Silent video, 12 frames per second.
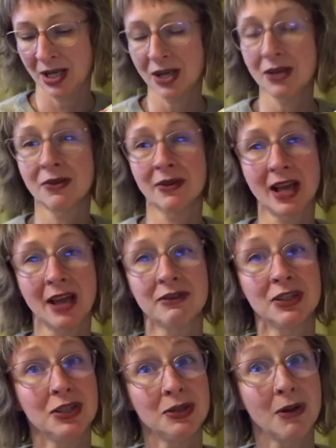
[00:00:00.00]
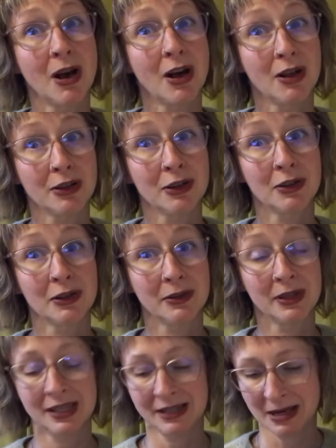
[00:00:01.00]
You don't have to do all your glue
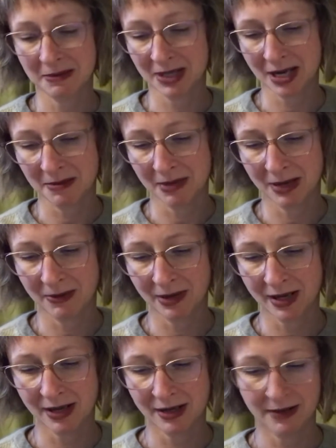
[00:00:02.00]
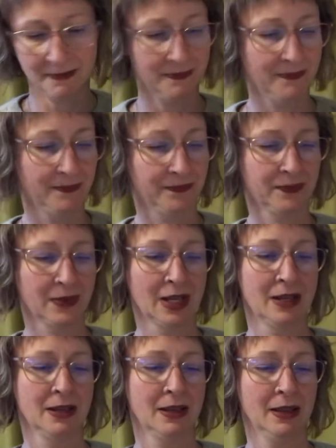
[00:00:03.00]
at the same time like what I did.
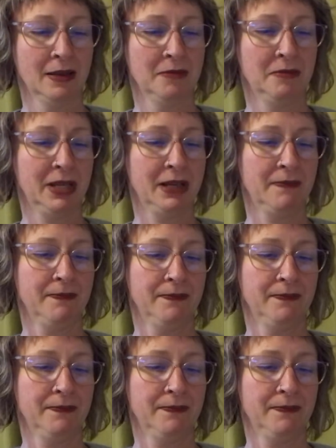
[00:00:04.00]
But